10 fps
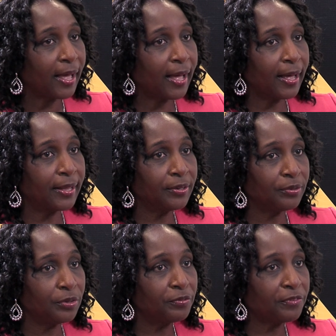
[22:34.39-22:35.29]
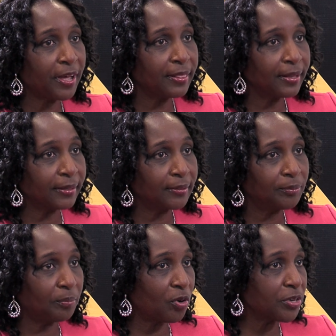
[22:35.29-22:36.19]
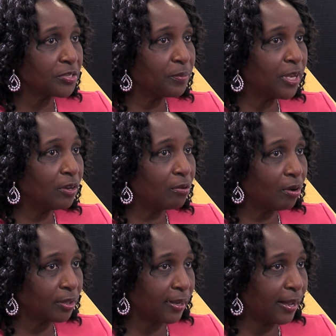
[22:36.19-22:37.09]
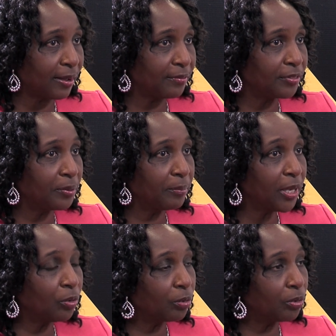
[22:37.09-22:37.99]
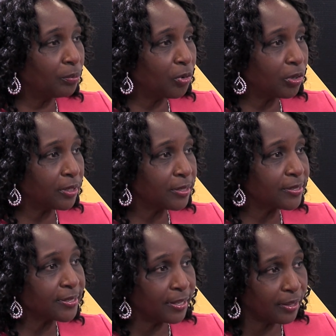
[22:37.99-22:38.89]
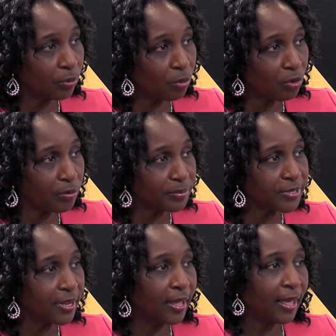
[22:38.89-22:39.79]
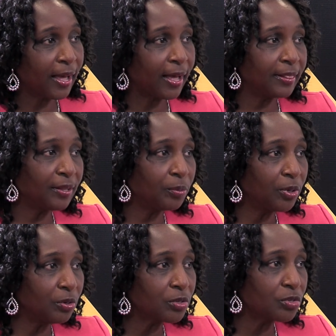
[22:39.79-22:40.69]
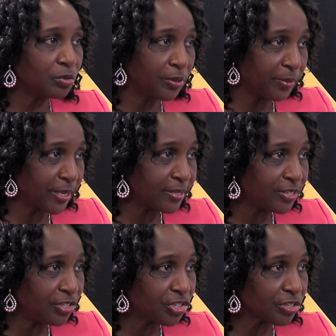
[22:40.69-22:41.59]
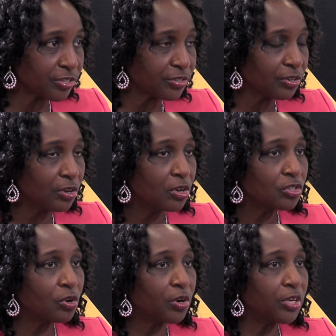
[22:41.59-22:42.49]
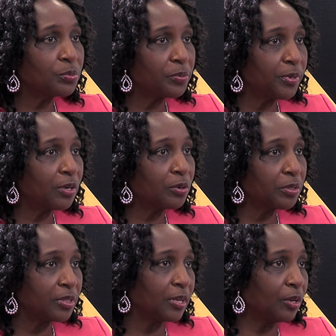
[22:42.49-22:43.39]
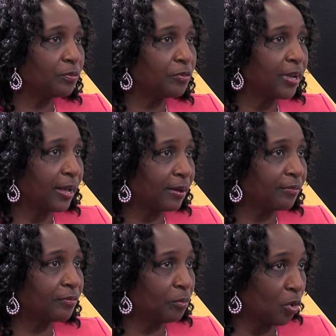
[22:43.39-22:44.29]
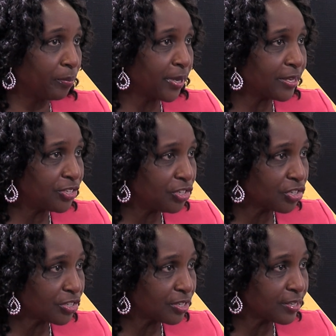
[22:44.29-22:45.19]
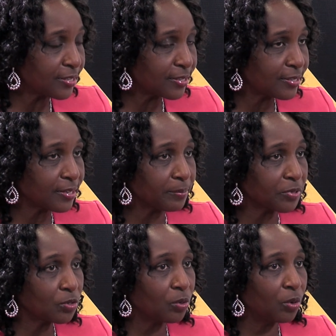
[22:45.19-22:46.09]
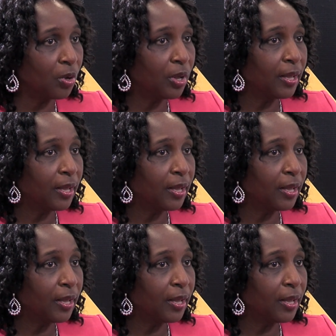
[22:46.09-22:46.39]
and you find that boys may not have the male role models in their homes, and they would look to the male teachers. So it would be a good thing if we have more male teachers in the system. So